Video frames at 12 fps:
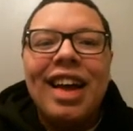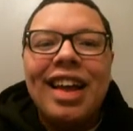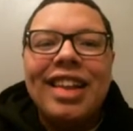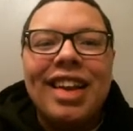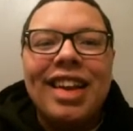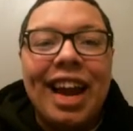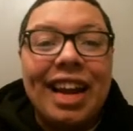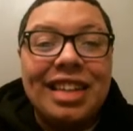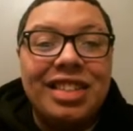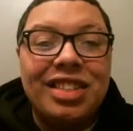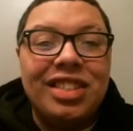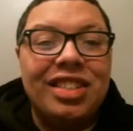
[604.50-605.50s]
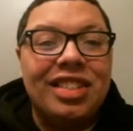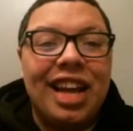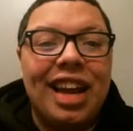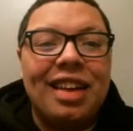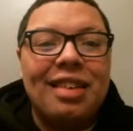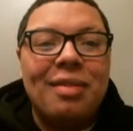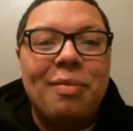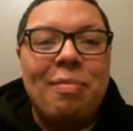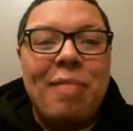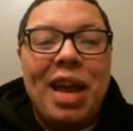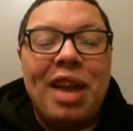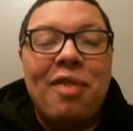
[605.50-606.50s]
the deck isn't just like
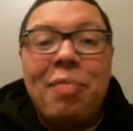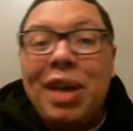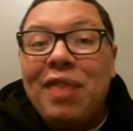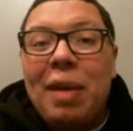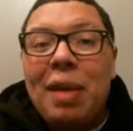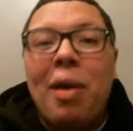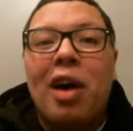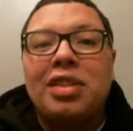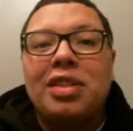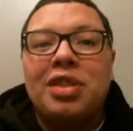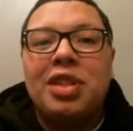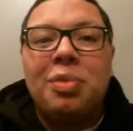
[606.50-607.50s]
made of beefy monsters.